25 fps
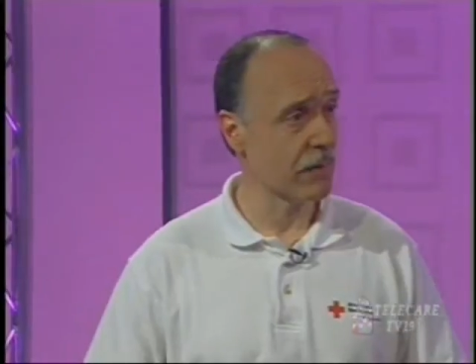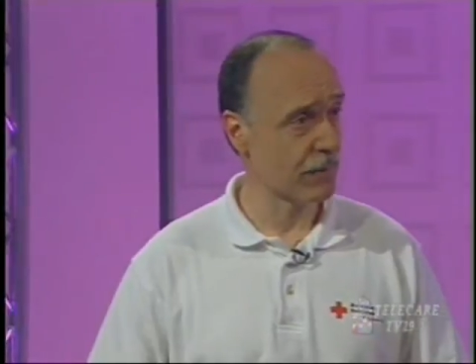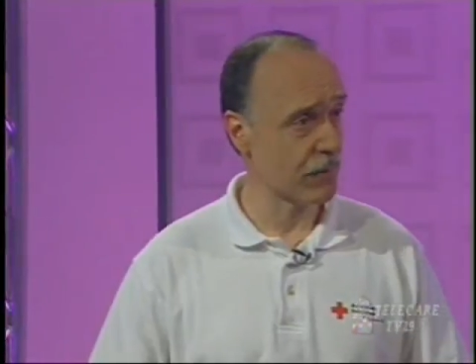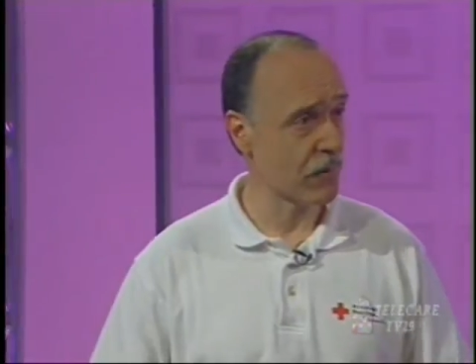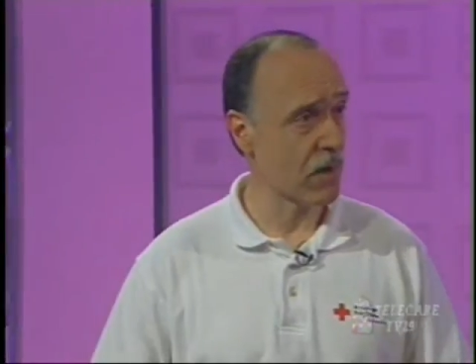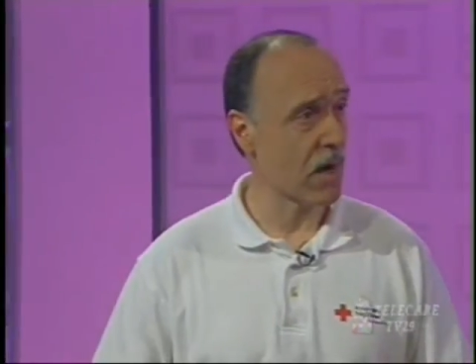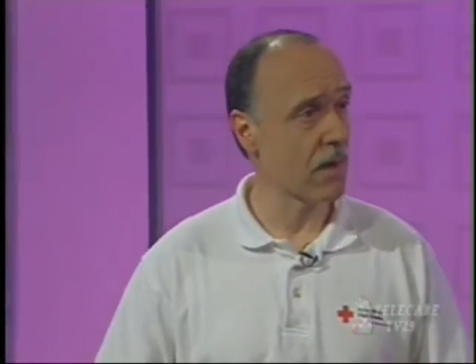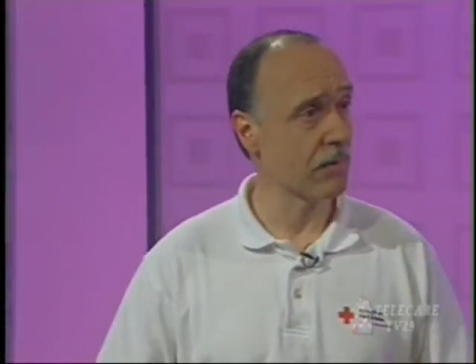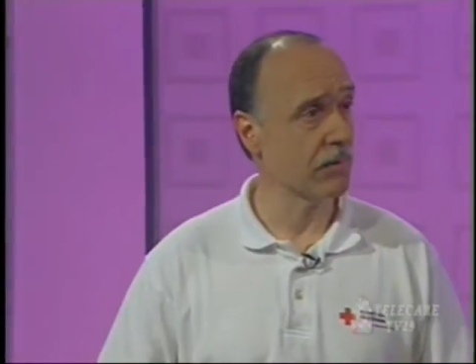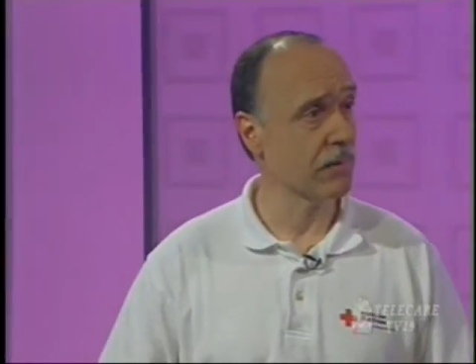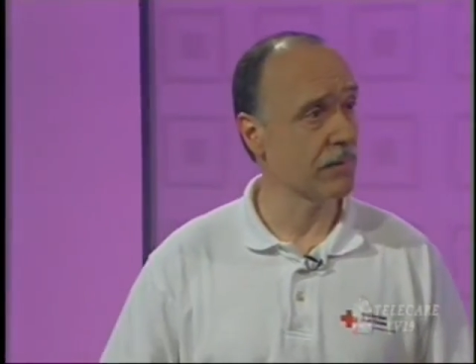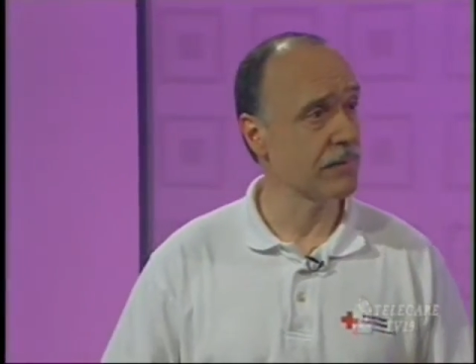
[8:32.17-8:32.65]
their
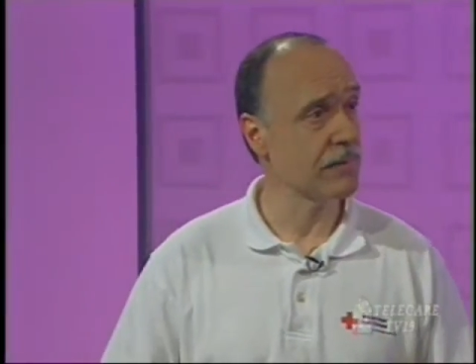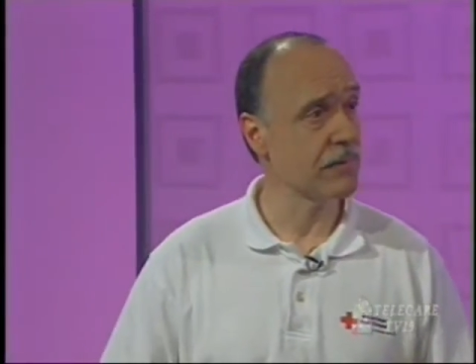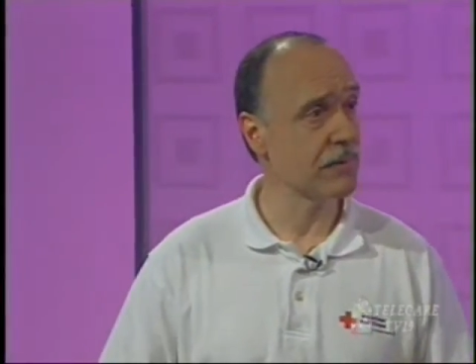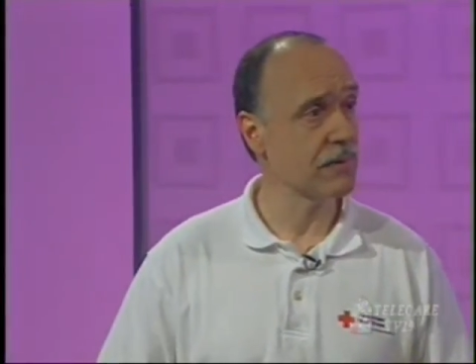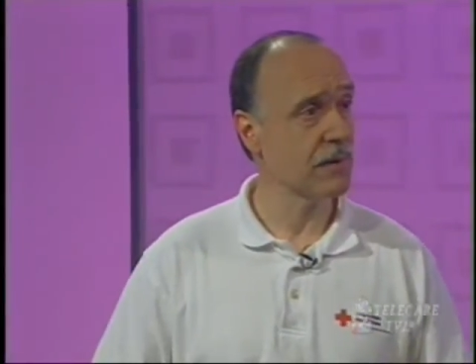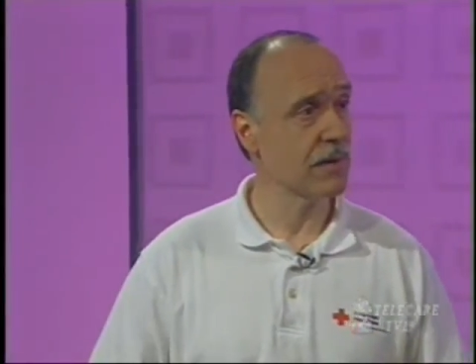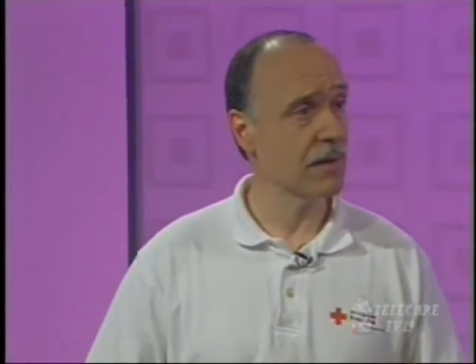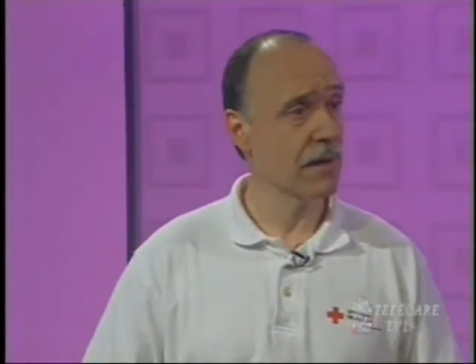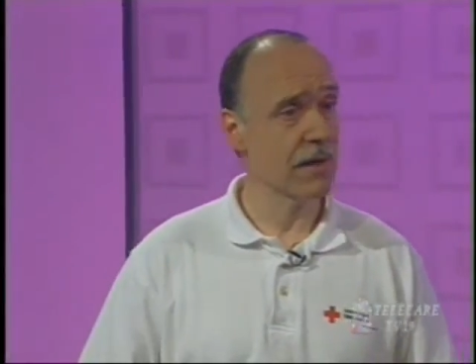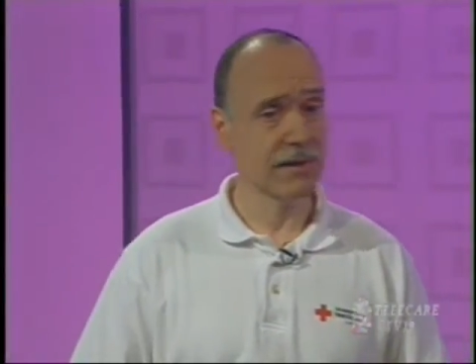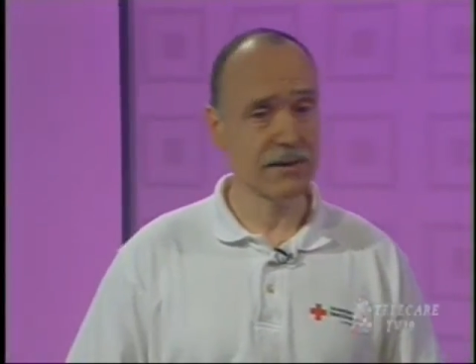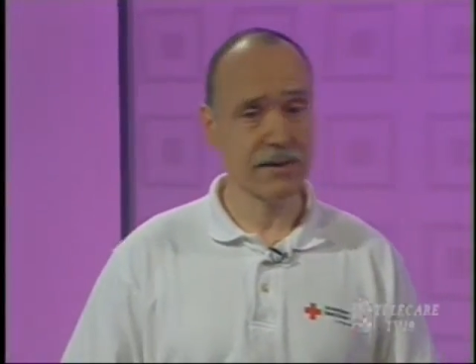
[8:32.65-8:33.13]
problems.
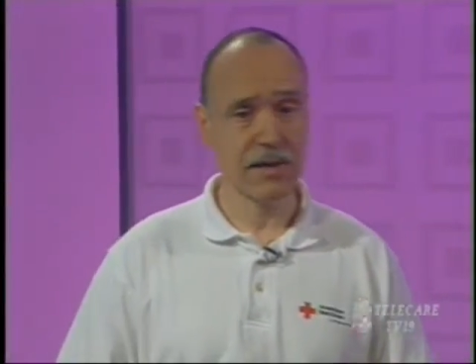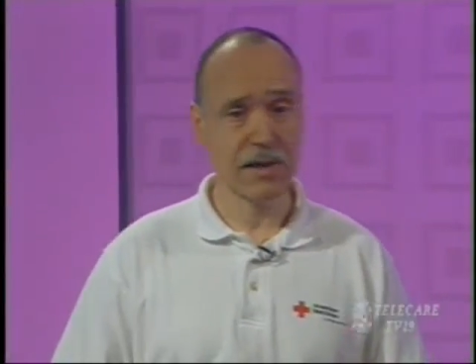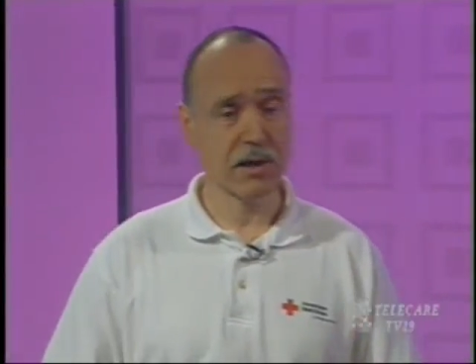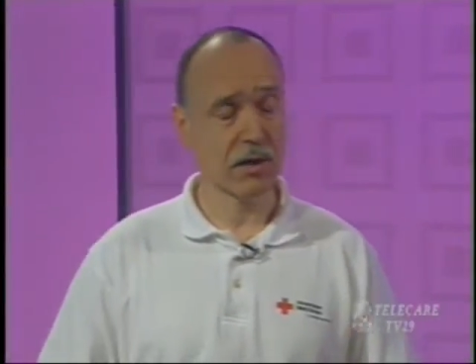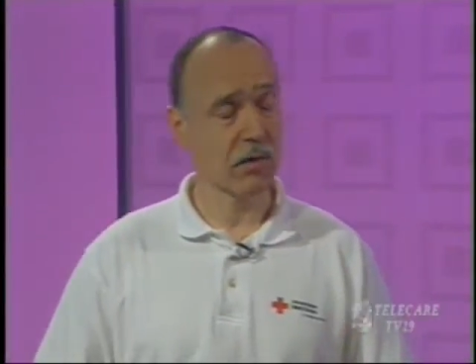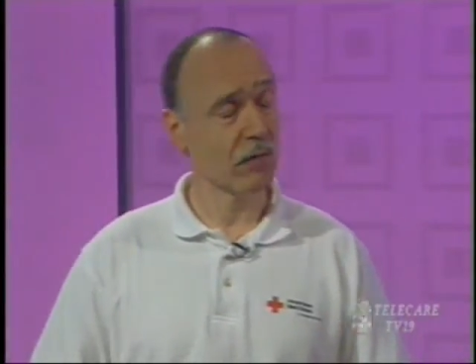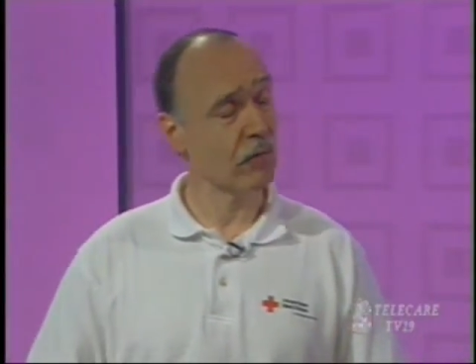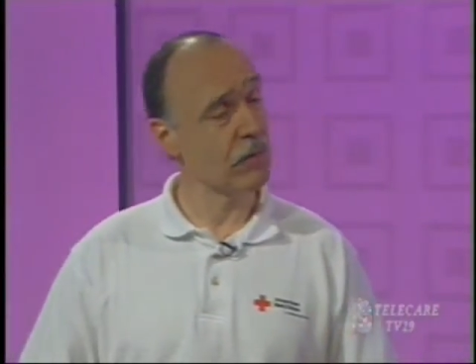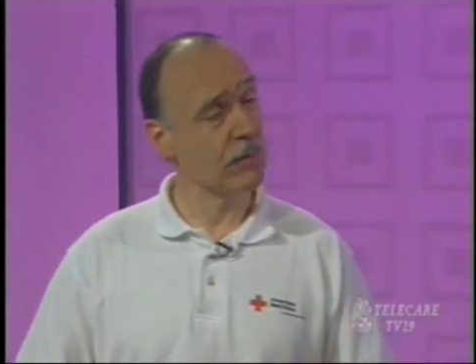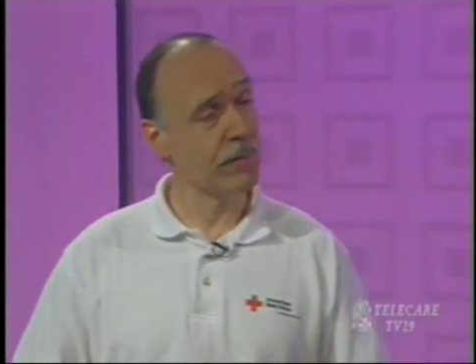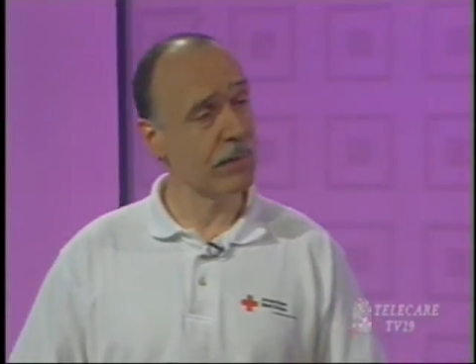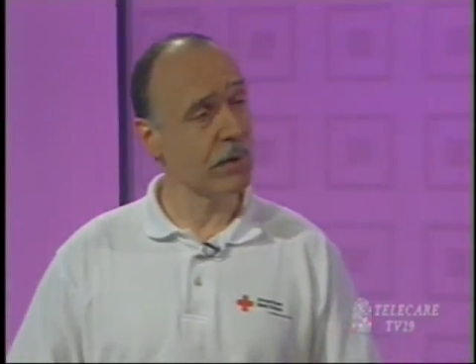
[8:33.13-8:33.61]
It's not going
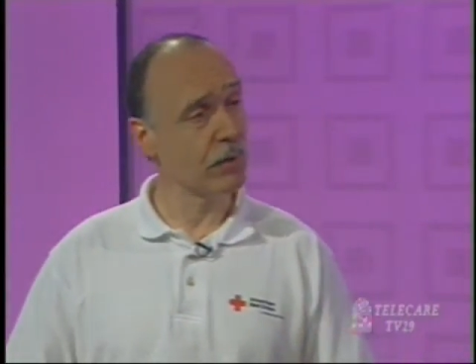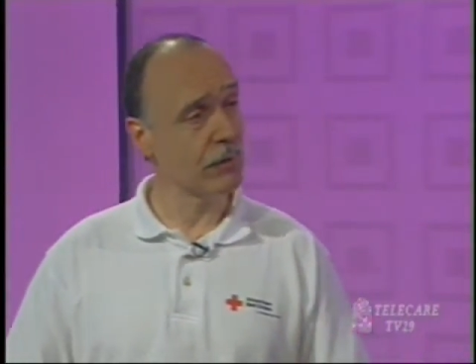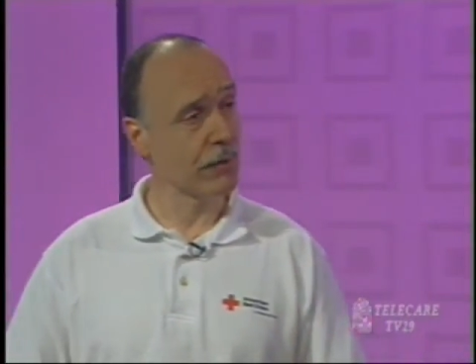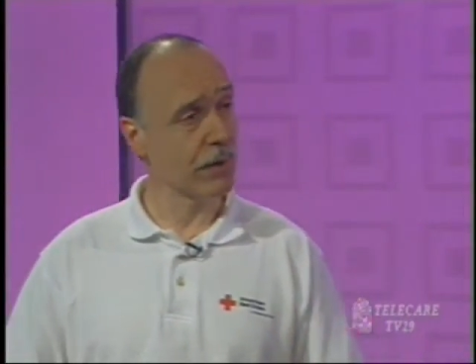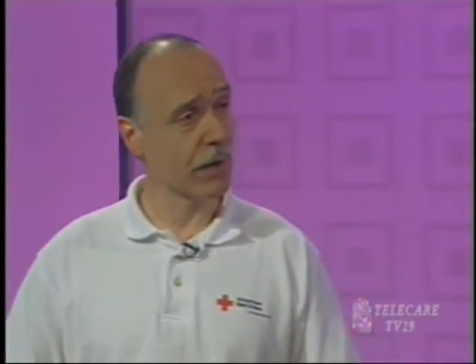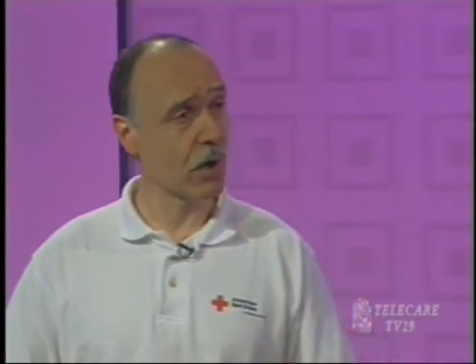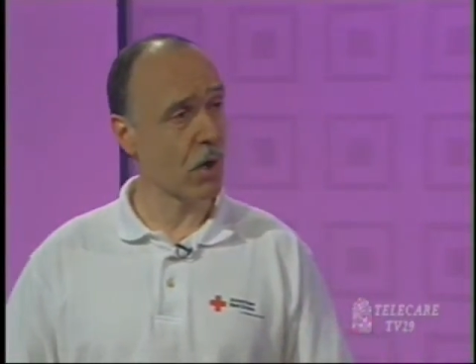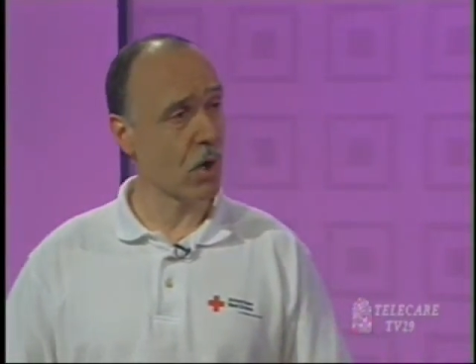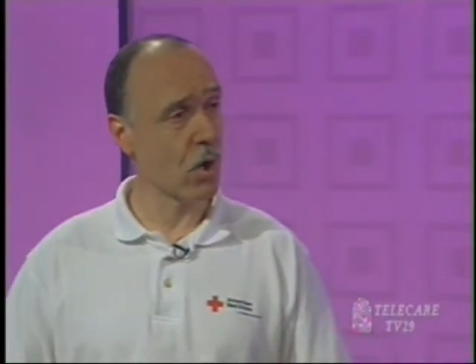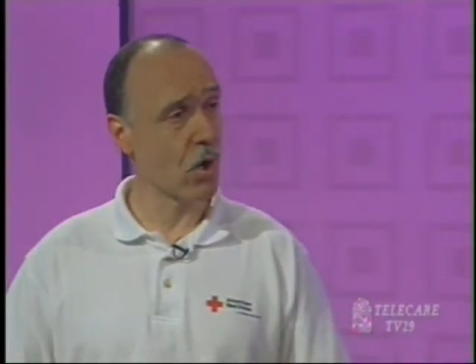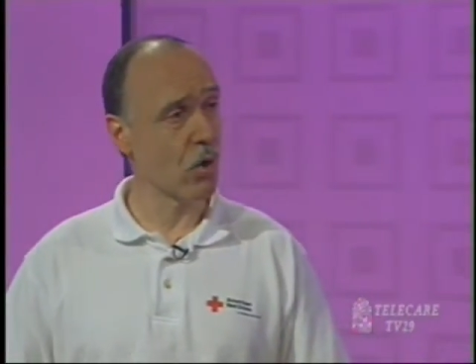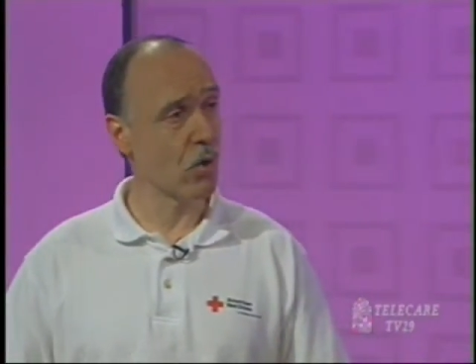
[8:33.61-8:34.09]
to rebuild their
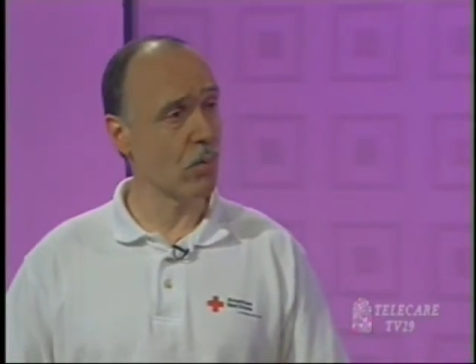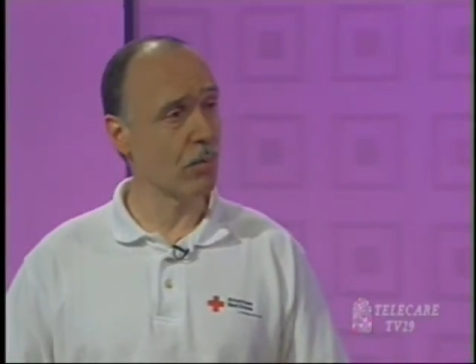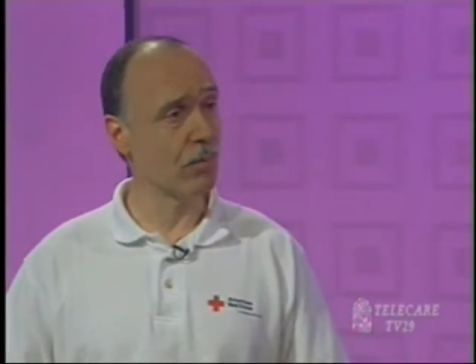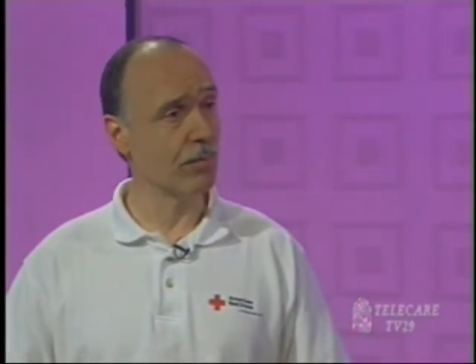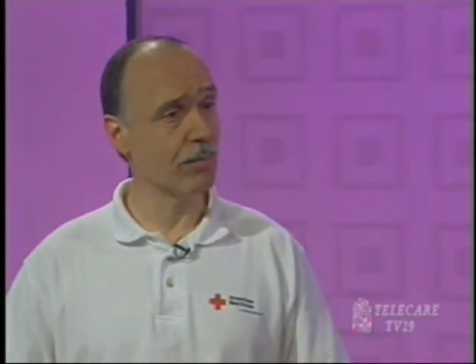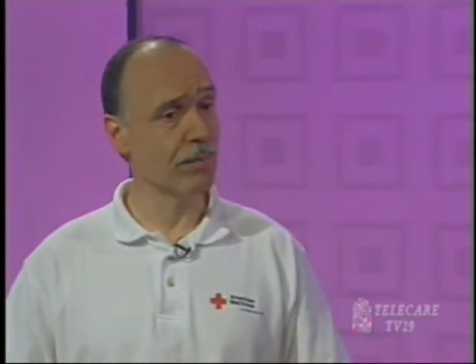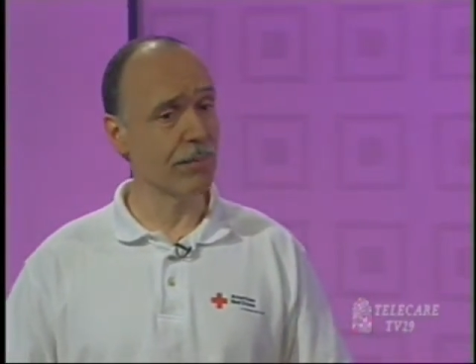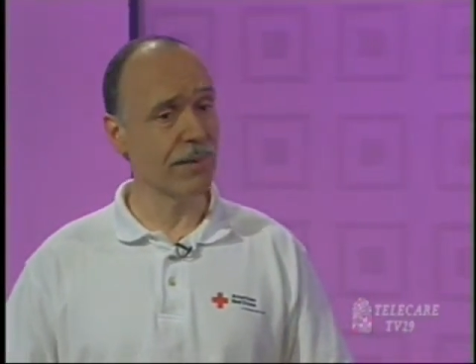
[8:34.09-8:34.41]
home,